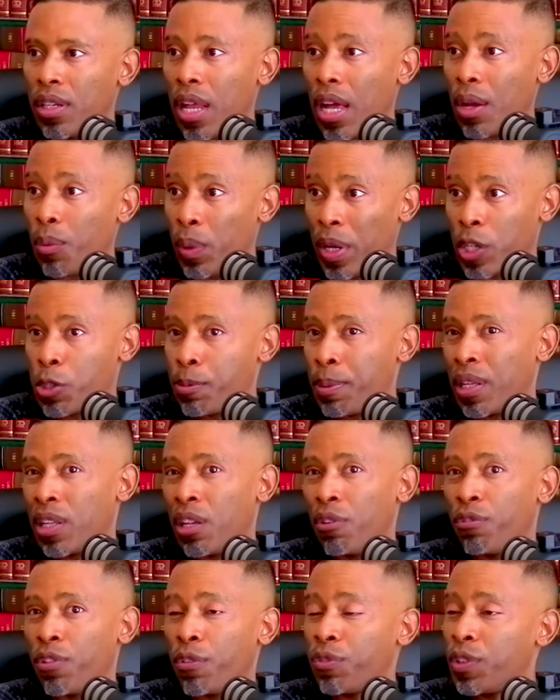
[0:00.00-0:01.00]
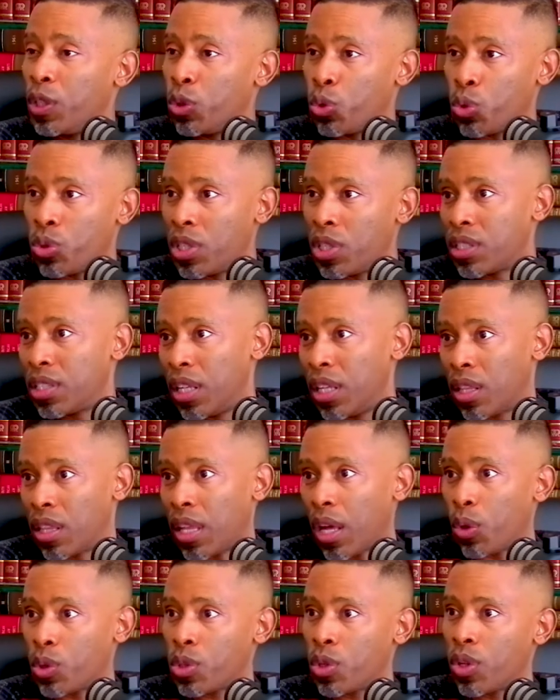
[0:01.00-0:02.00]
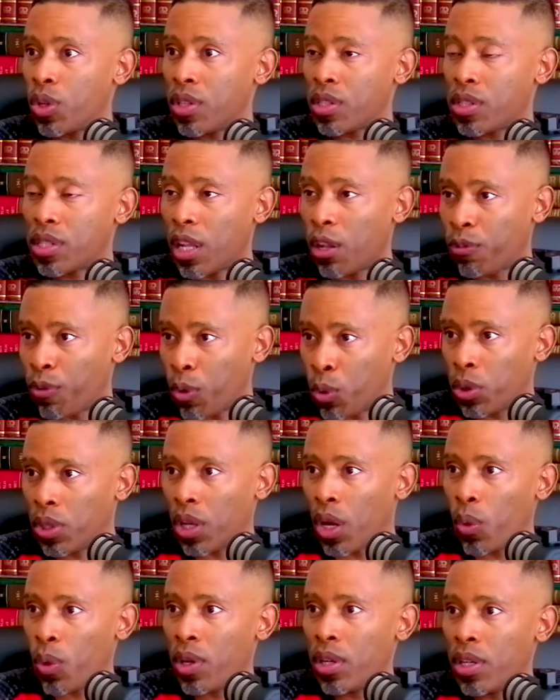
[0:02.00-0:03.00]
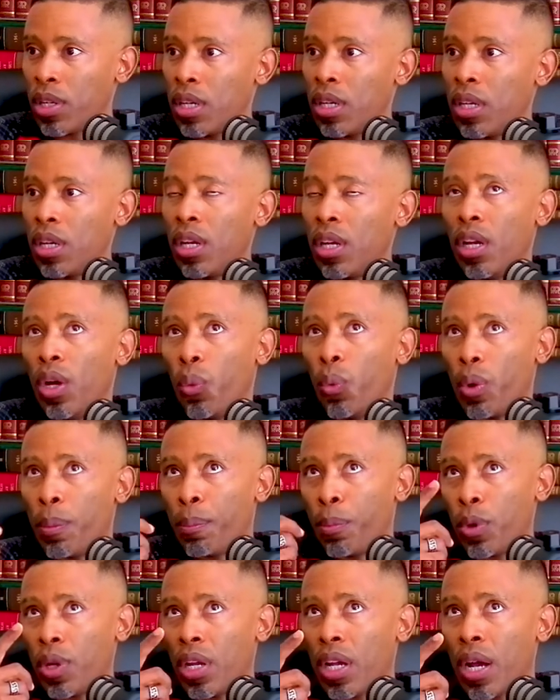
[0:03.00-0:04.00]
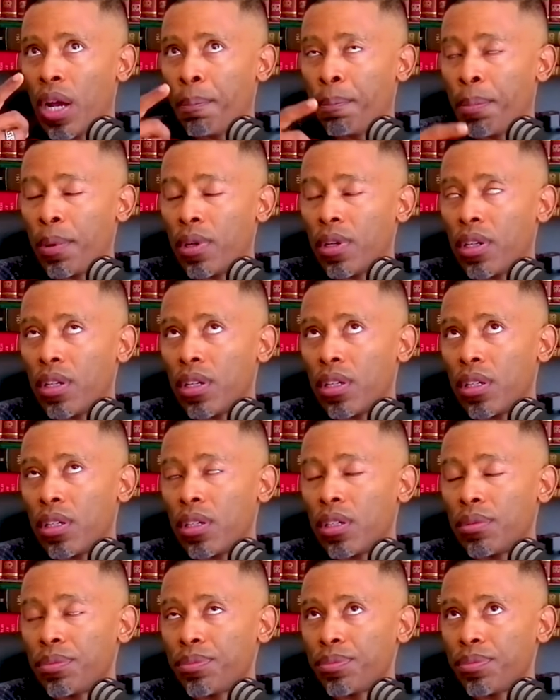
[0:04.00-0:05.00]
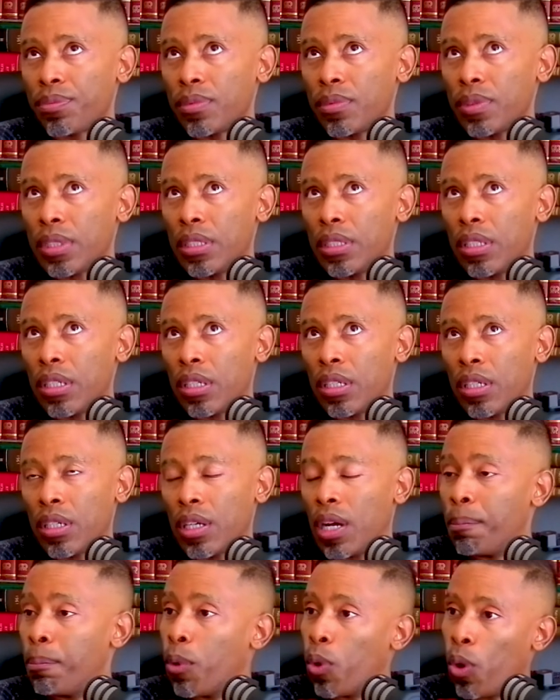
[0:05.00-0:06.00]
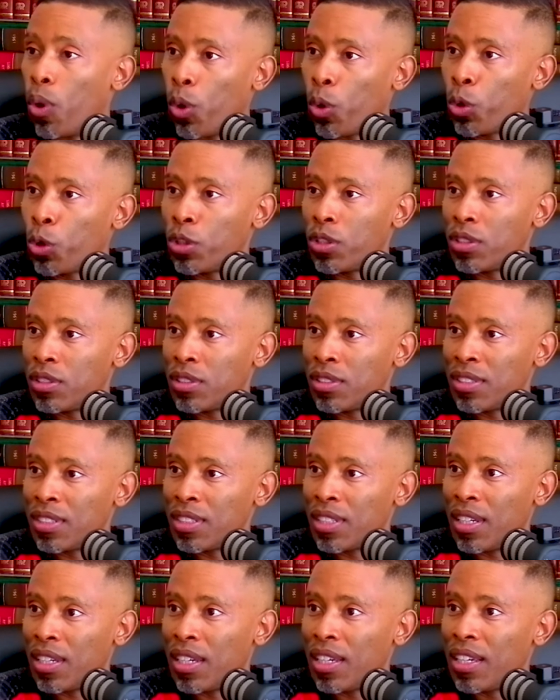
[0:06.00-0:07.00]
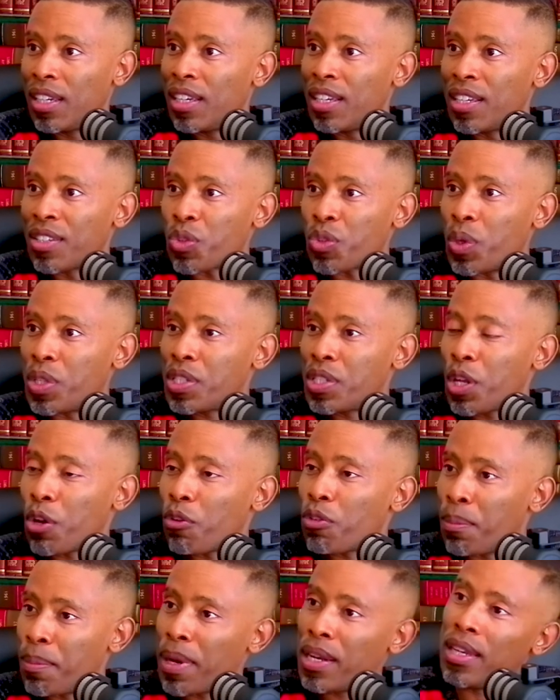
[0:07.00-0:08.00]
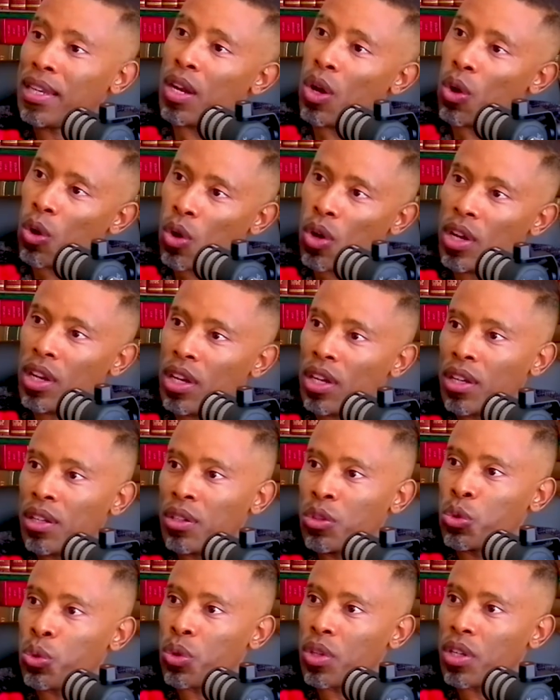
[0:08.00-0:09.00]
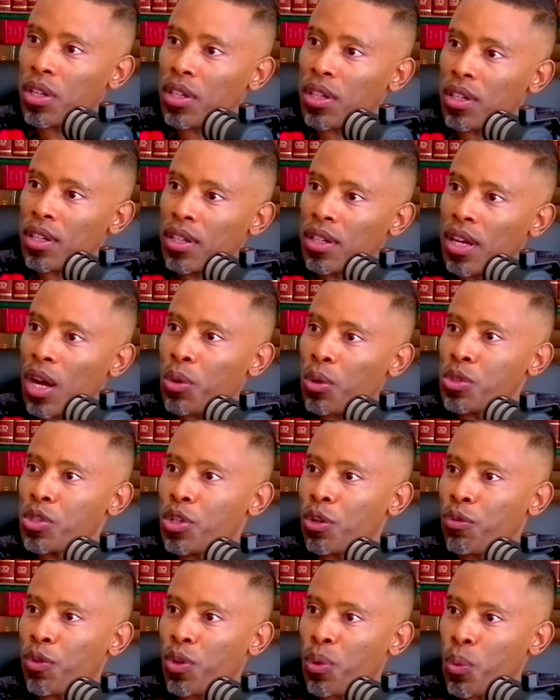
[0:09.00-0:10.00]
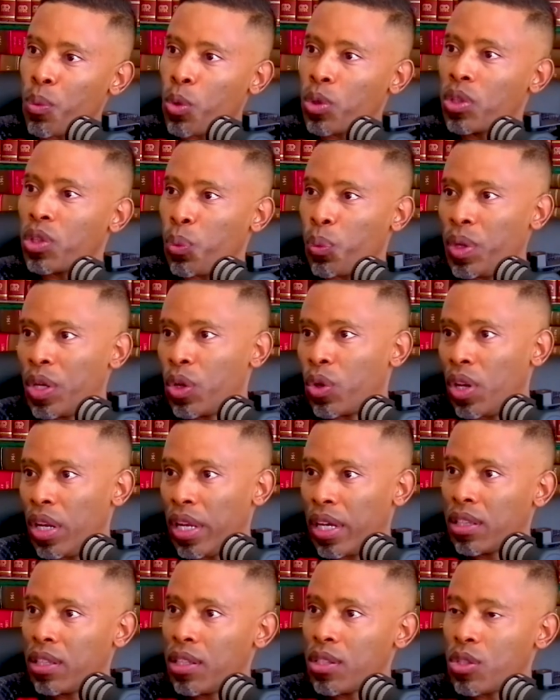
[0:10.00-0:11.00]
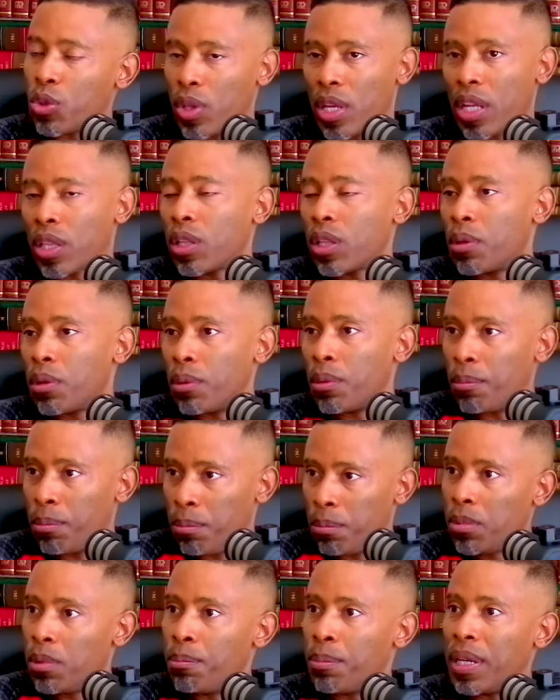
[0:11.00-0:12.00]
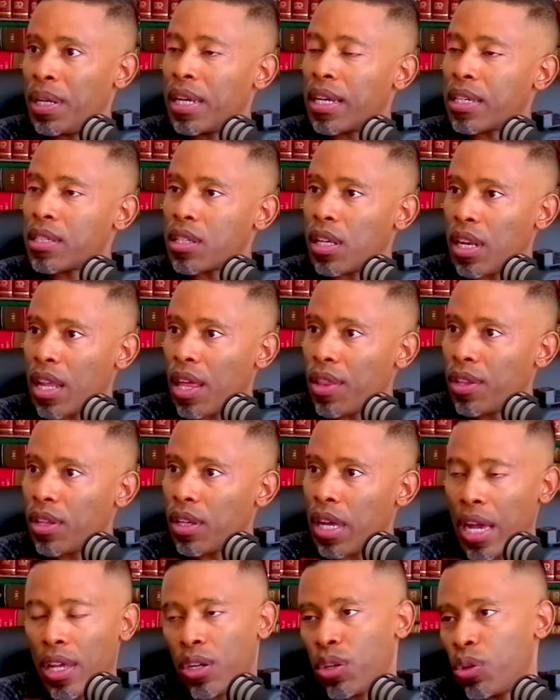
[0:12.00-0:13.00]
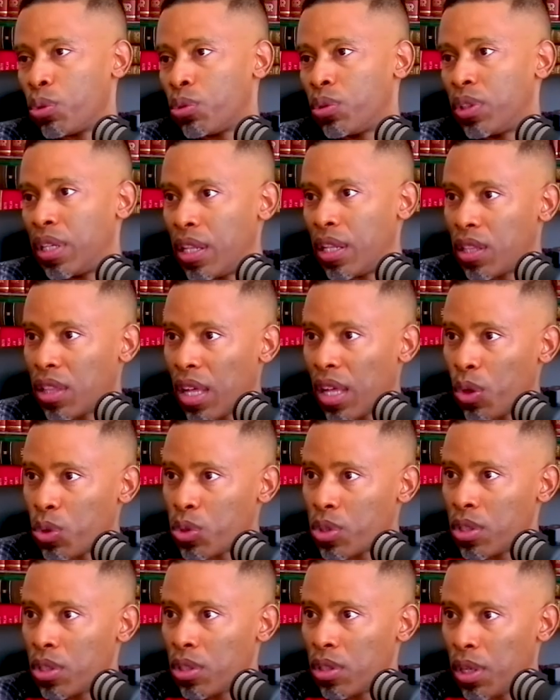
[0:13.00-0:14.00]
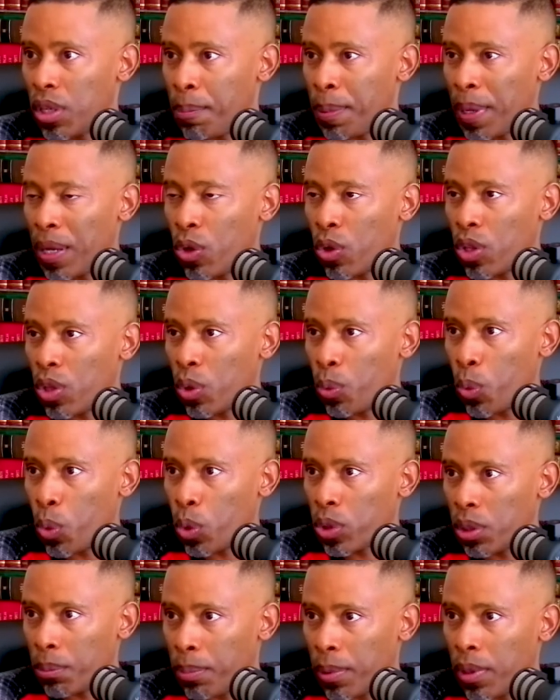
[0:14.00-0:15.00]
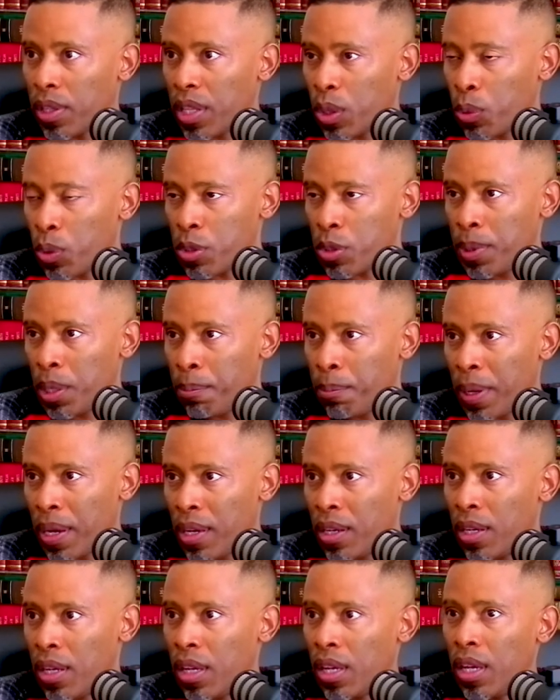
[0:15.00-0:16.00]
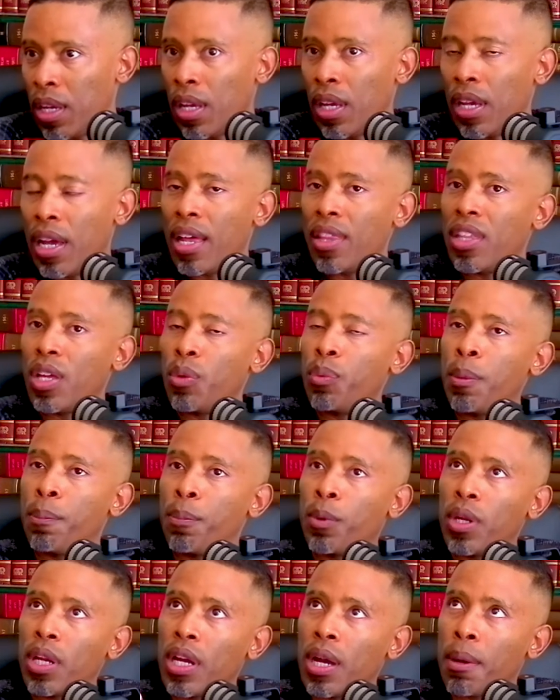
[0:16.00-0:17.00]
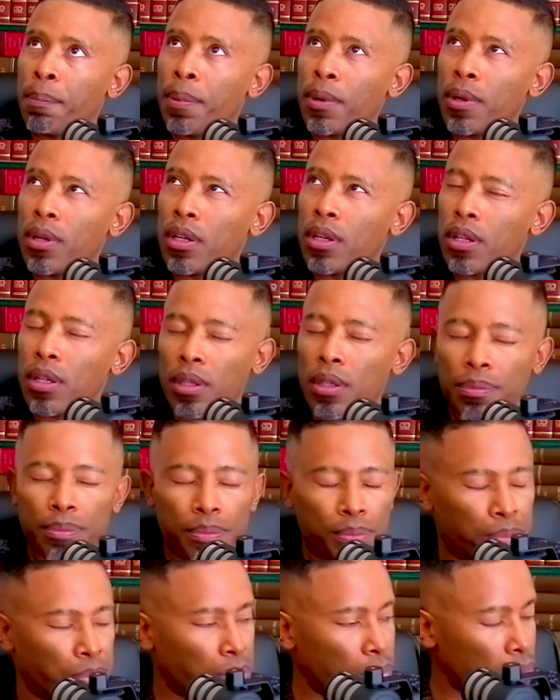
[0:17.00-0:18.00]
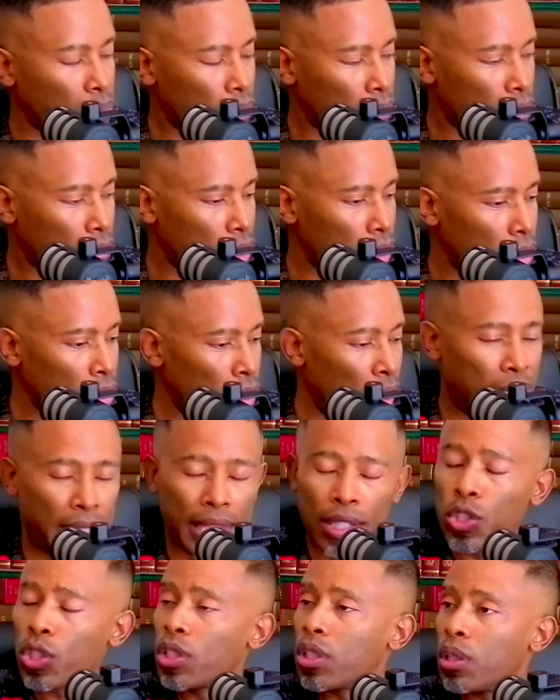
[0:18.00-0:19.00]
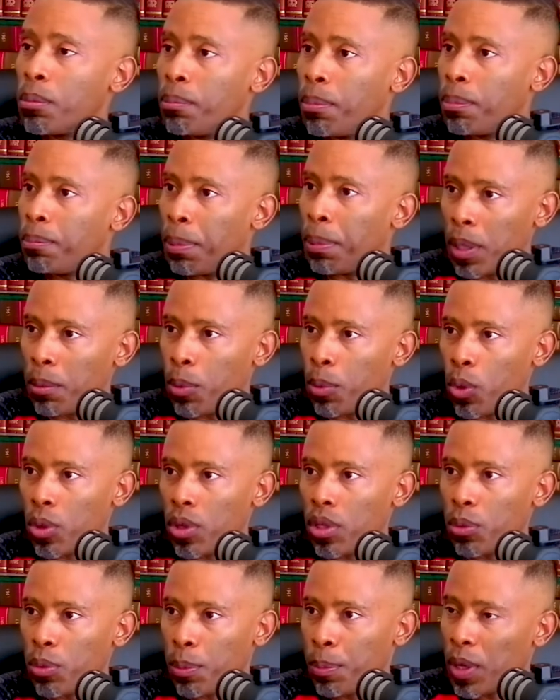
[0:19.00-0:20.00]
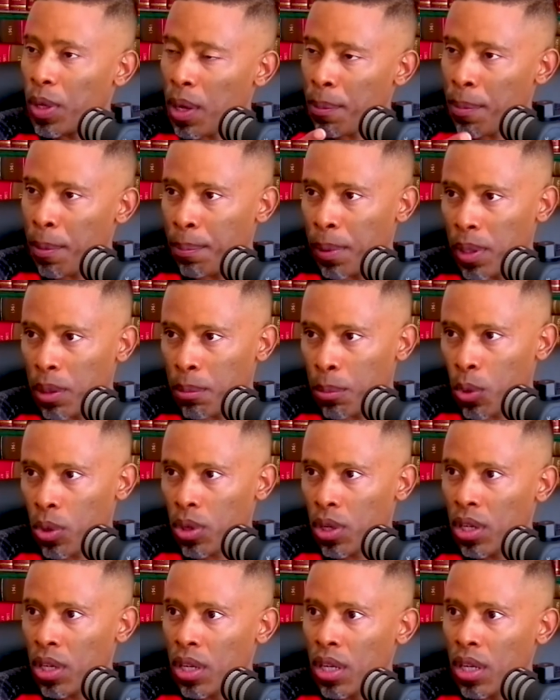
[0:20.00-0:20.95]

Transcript: Uh, we're expecting 15 to 16,000 on the cell phone tower. We're putting up a, a borehole Mm-hmm. So instead of the money now going to the council for the council, water, we yeah. collect it. So that will bring us another, I don't know, 10,000, depending on the water bill that was being paid. And then we're putting up a, a digital billboard. We're putting up a billboard.